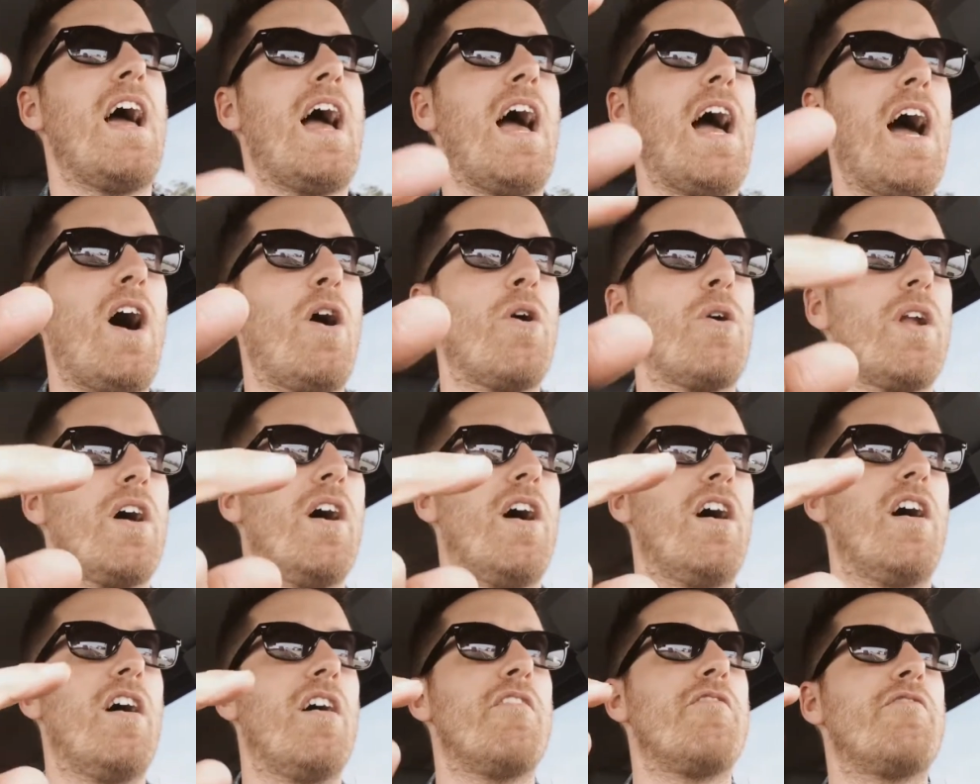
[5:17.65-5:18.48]
out
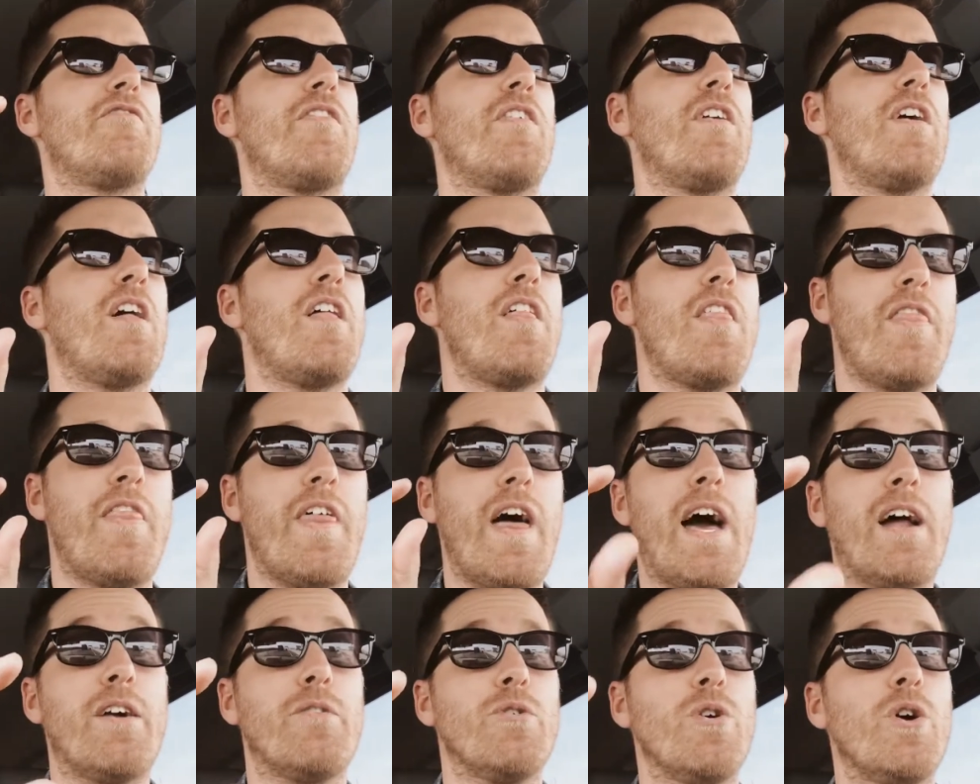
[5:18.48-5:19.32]
of
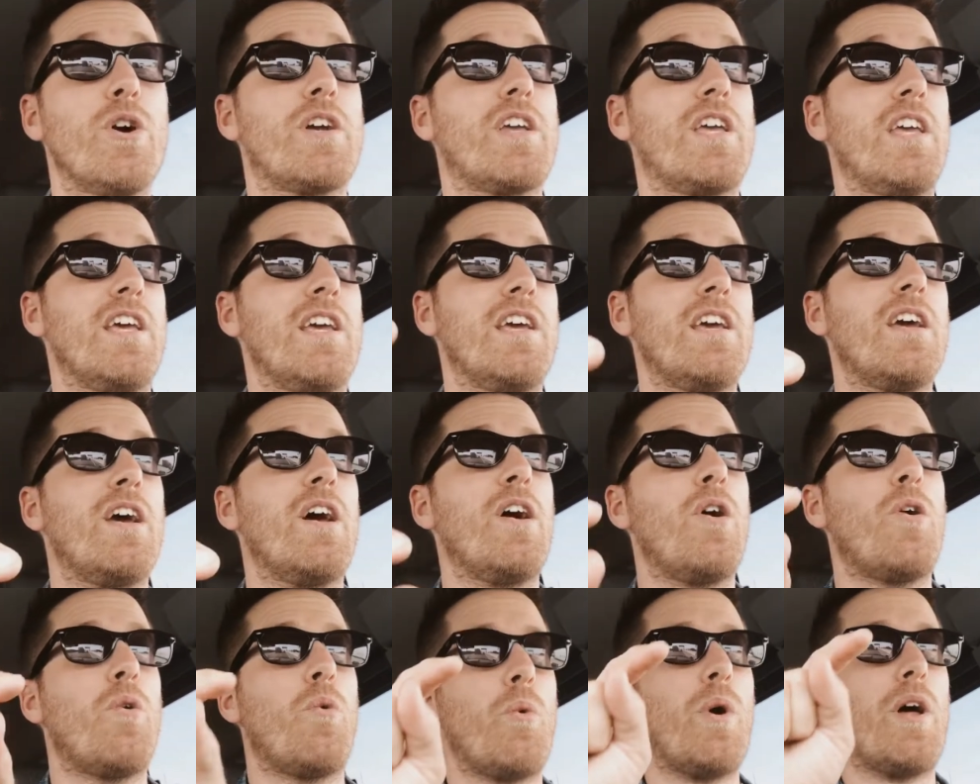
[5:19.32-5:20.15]
that rookie
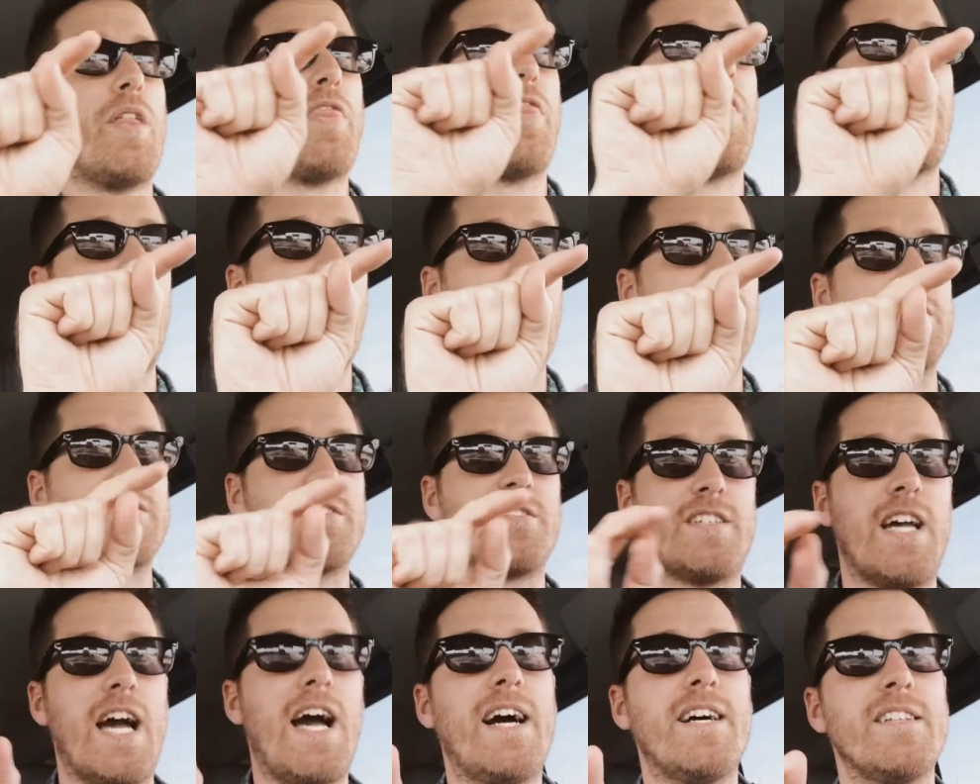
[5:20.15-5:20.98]
with their
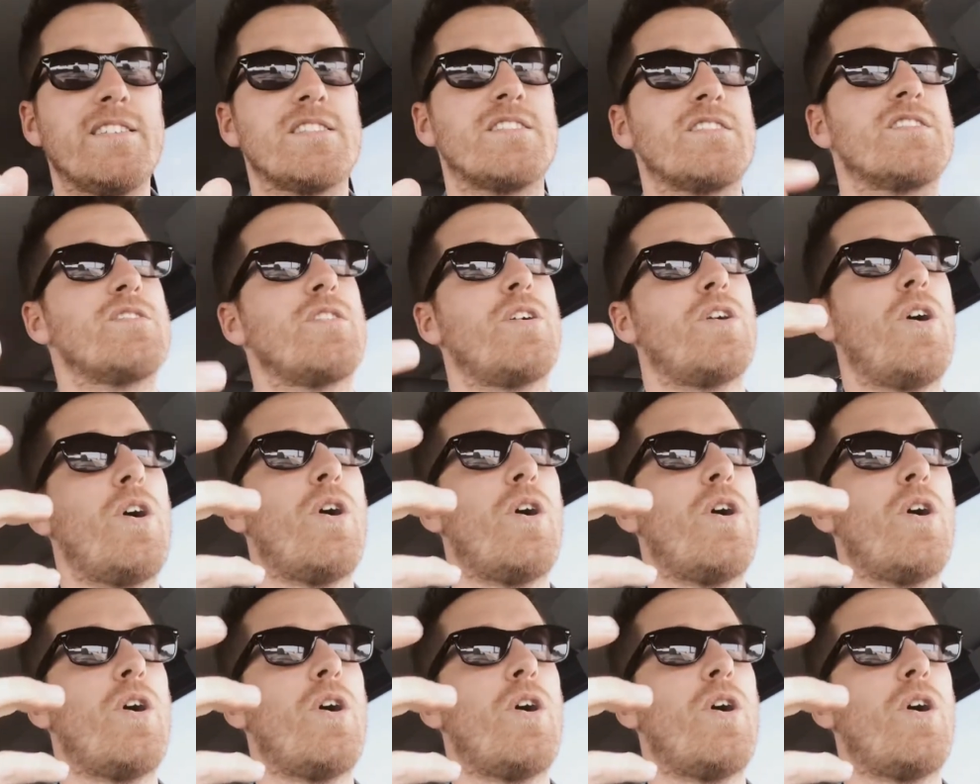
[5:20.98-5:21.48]
stats,